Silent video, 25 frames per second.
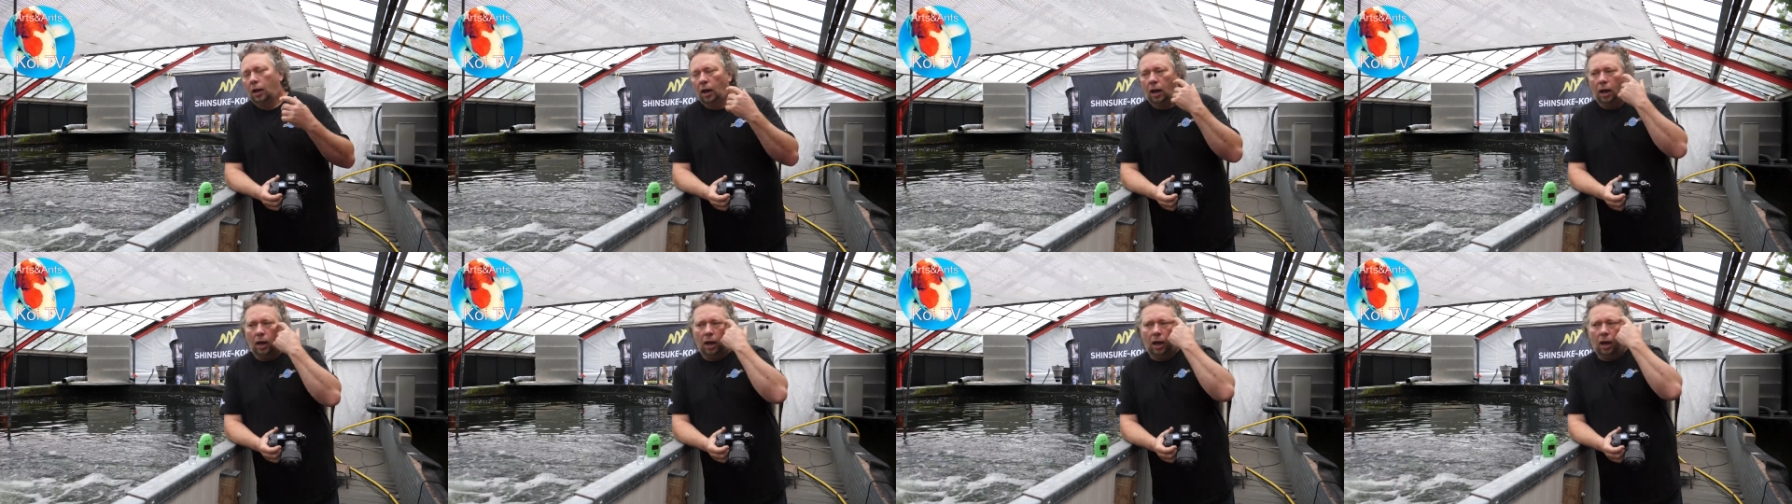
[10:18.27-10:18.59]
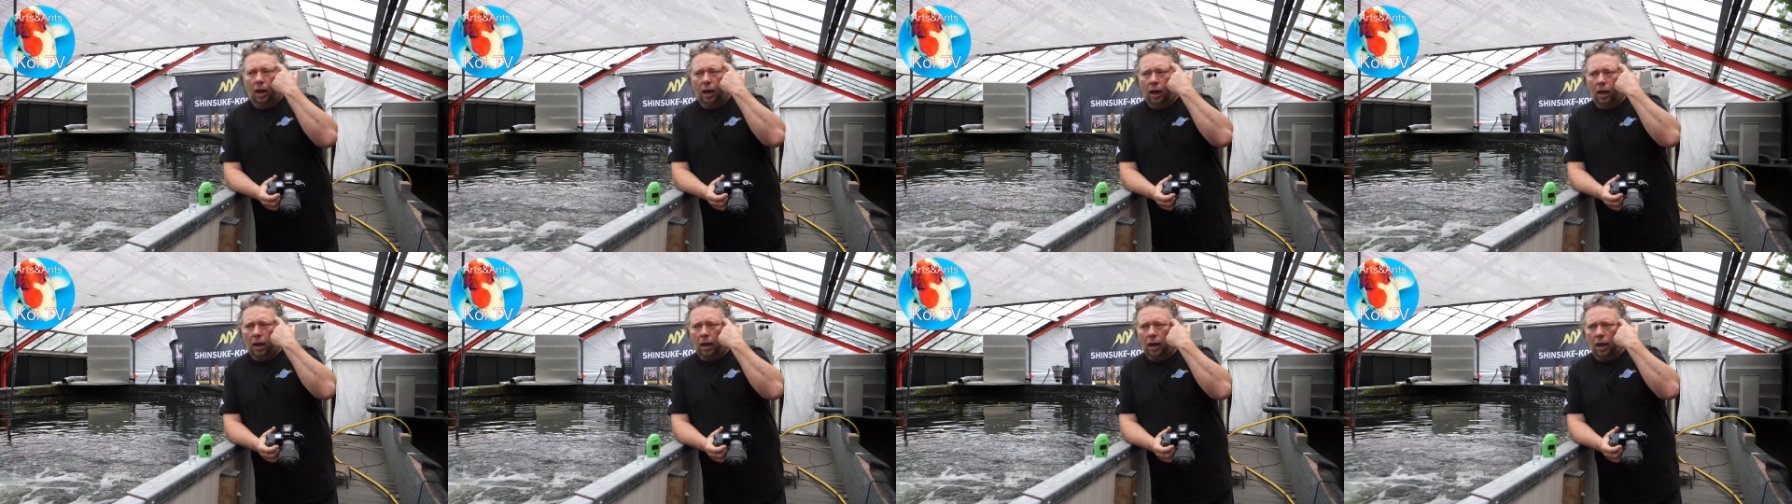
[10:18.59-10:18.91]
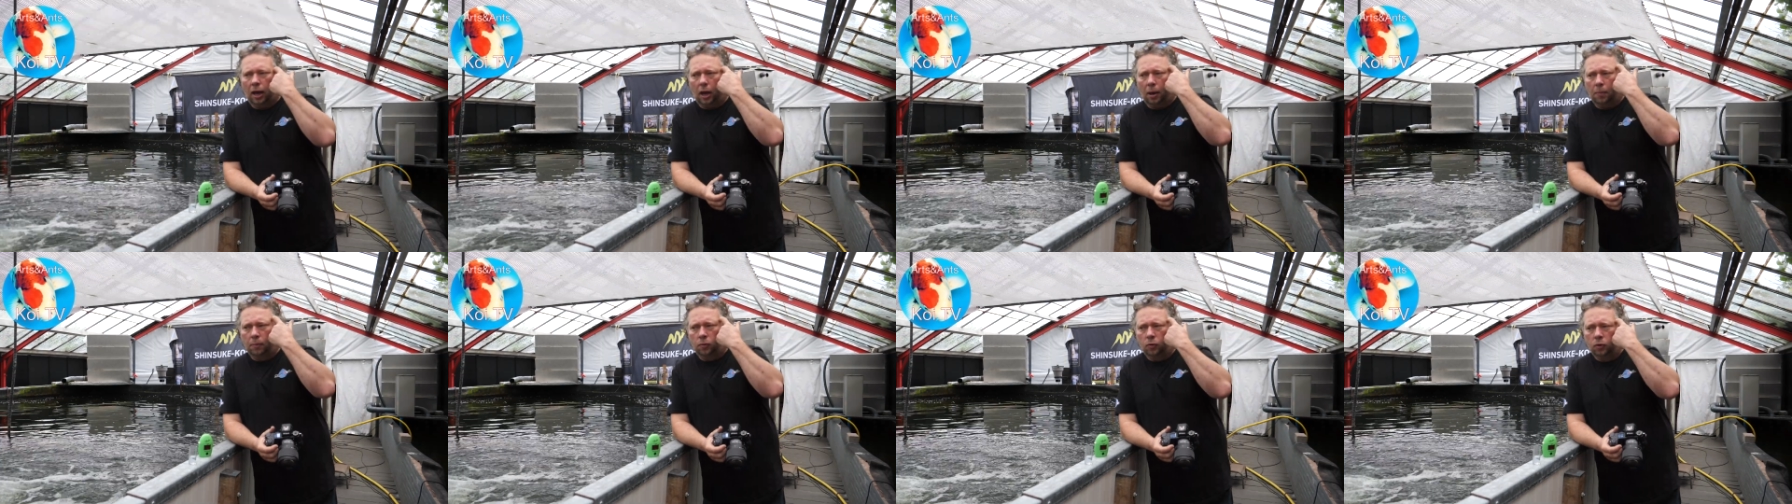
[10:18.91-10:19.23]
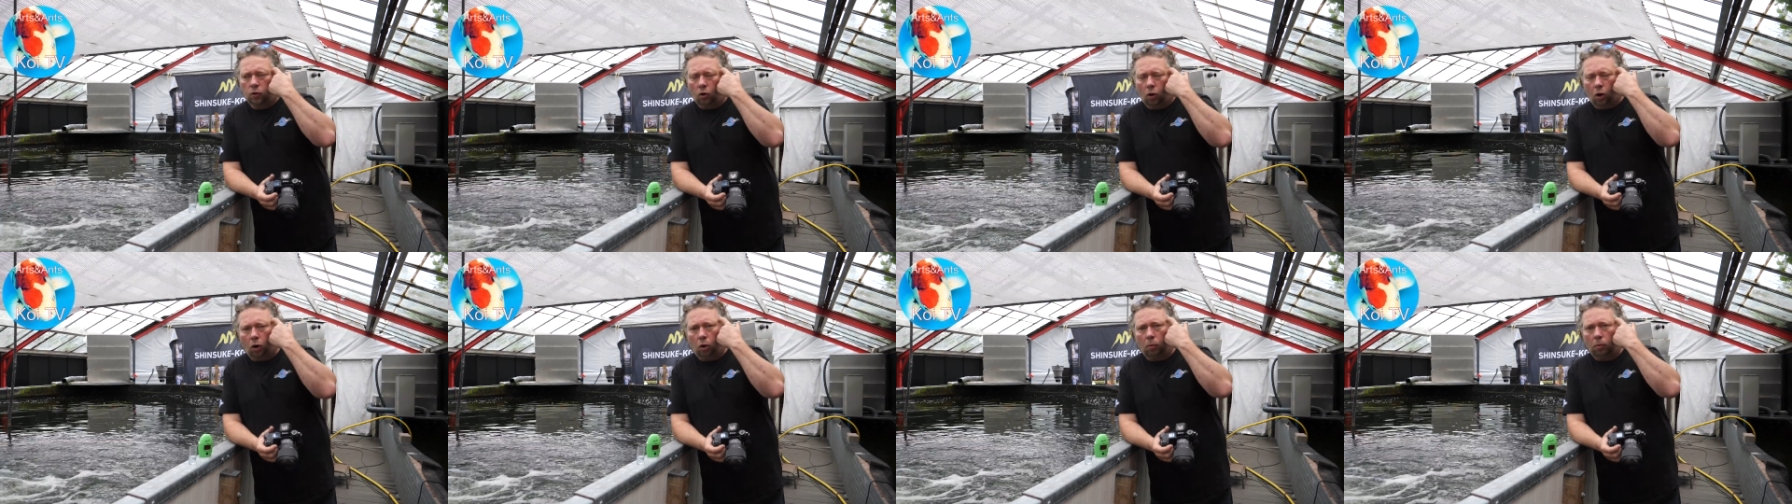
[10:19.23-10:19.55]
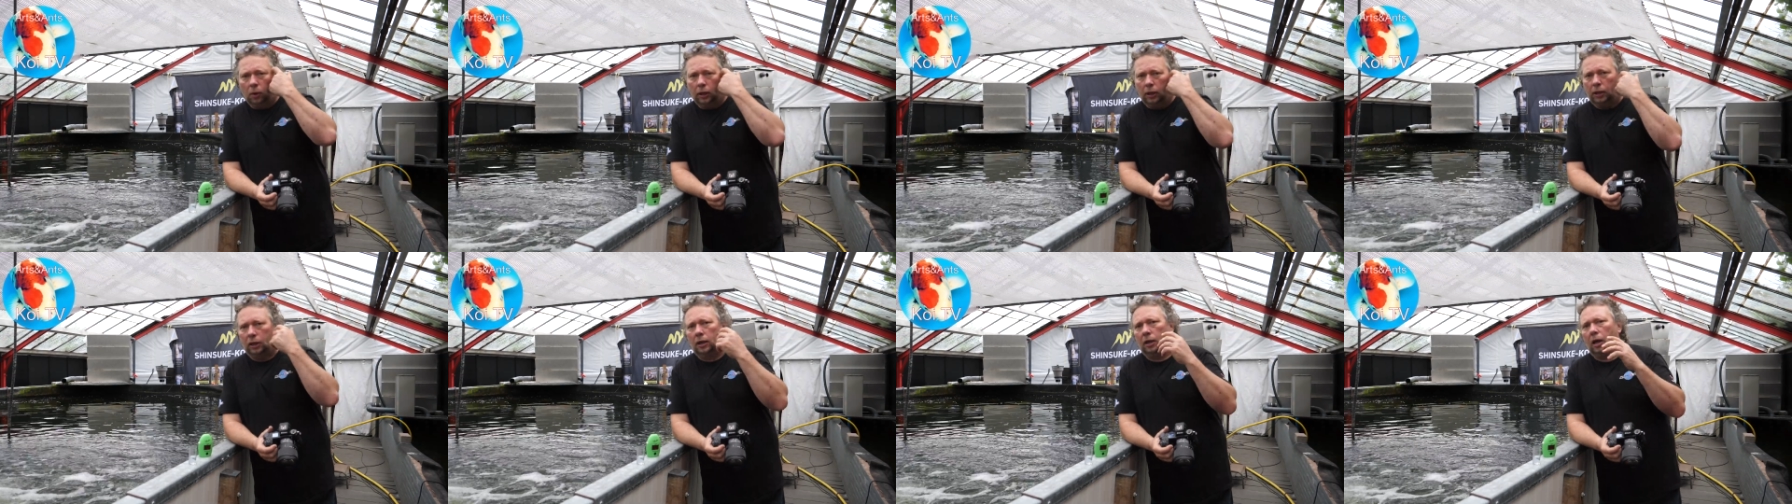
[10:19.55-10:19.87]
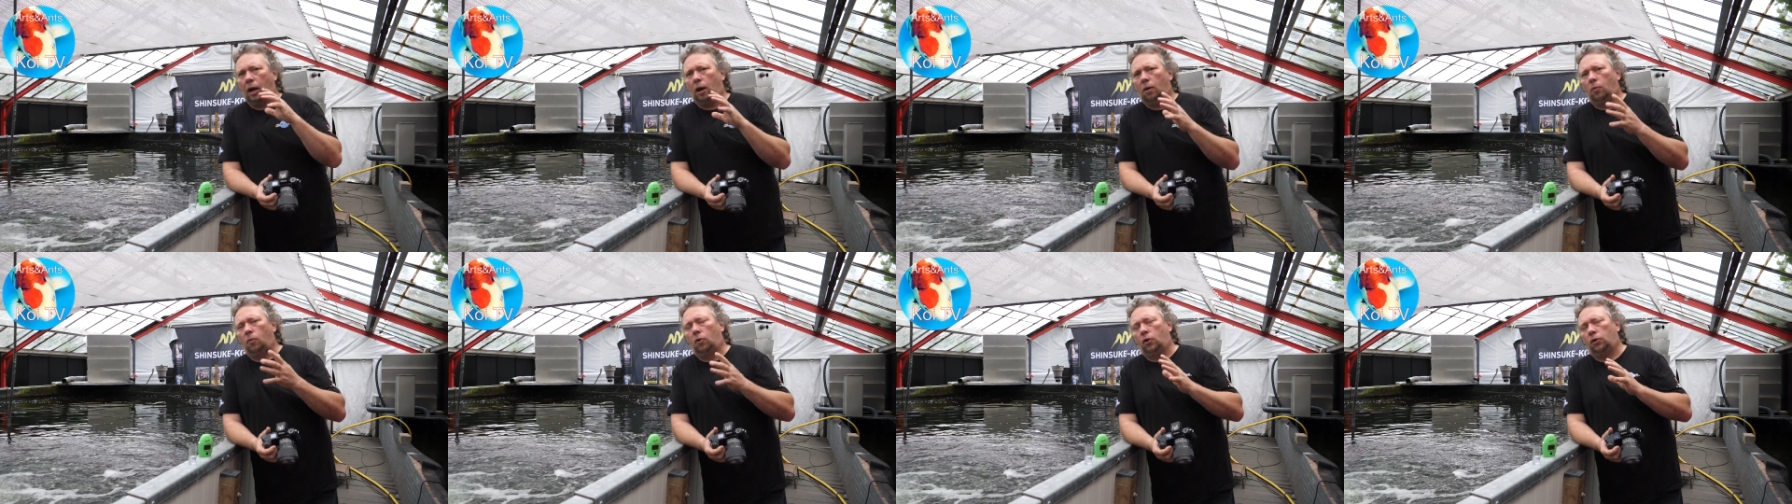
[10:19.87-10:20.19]
Uh, normally
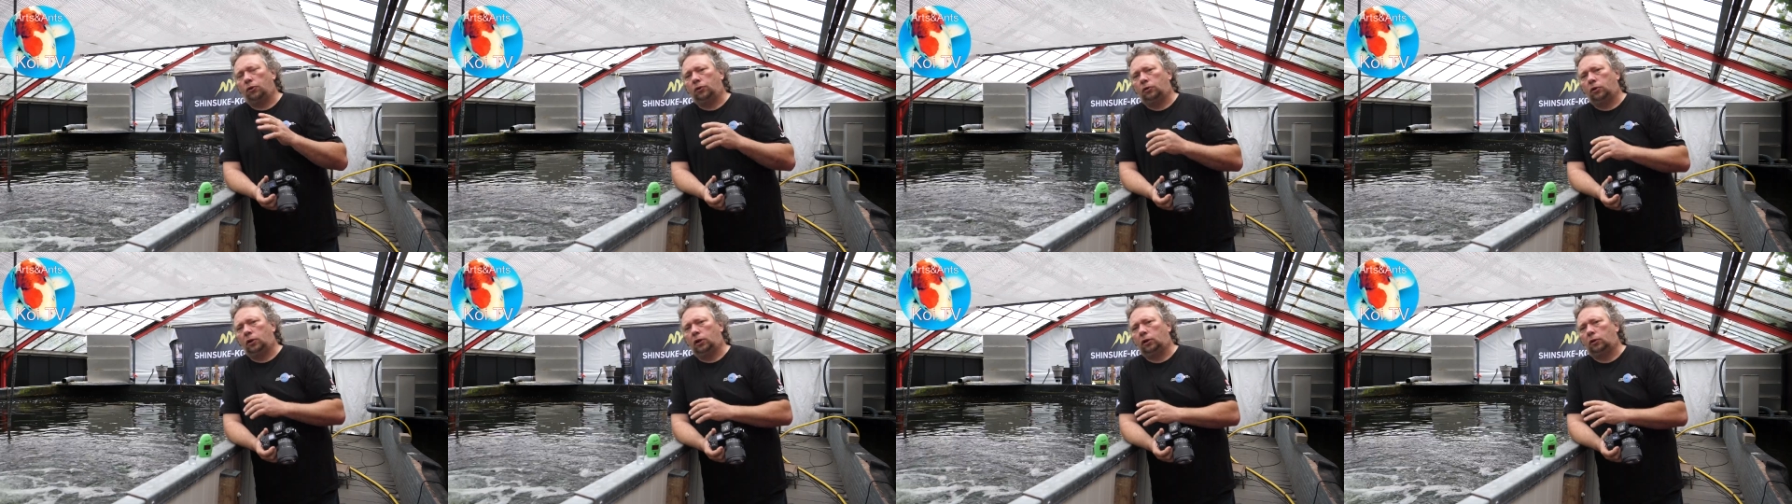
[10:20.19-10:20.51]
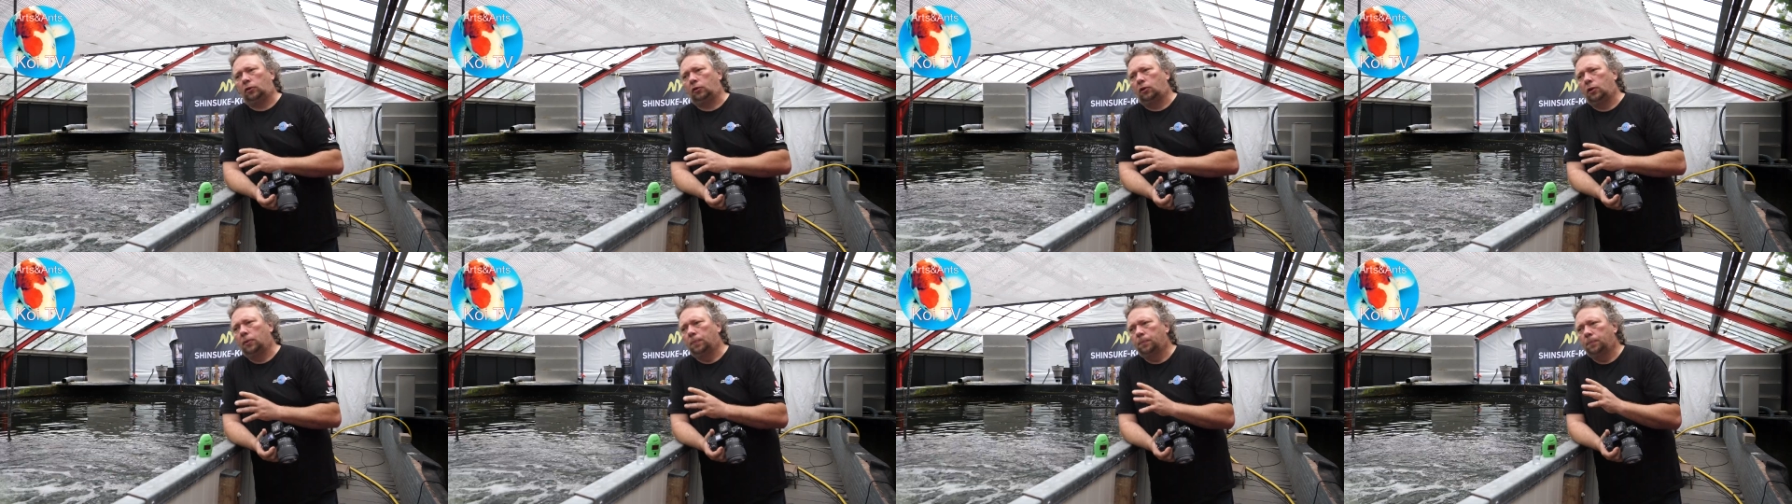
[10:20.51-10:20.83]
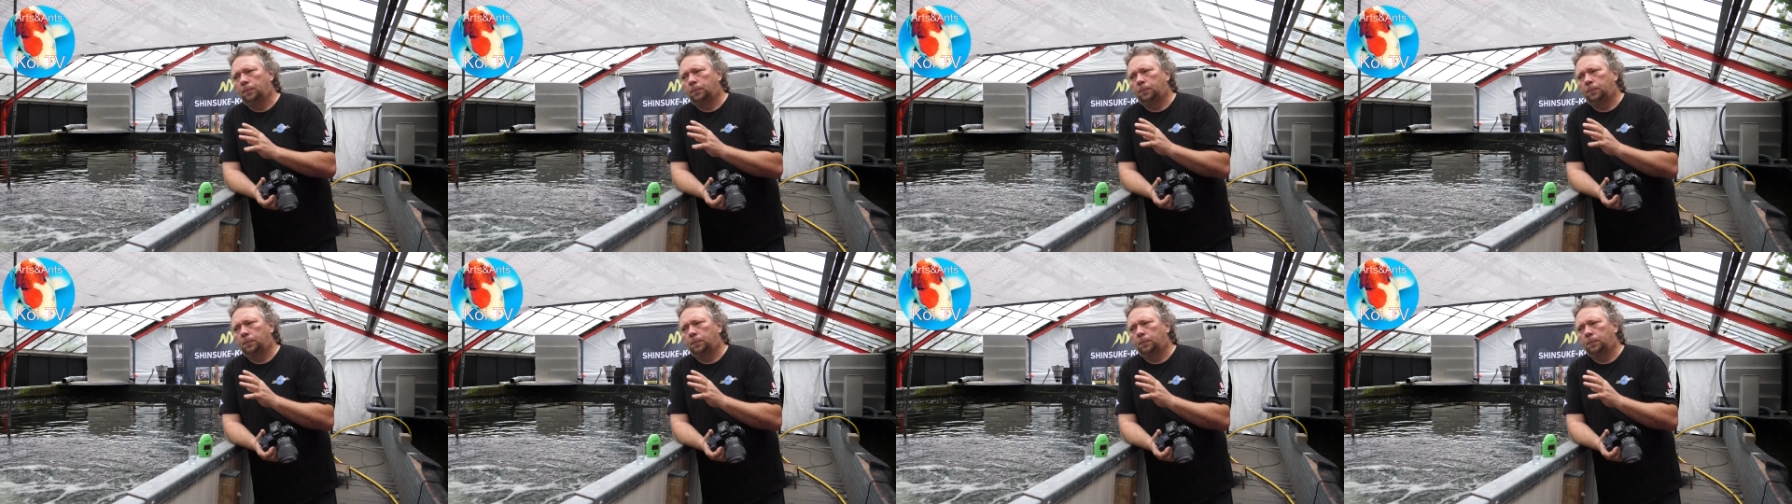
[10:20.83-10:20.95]
I want it